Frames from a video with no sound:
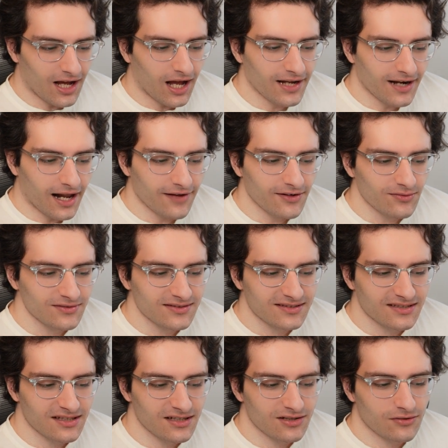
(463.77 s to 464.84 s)
I don't
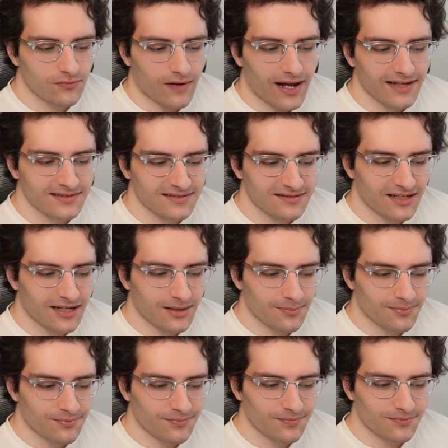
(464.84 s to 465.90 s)
see a grass type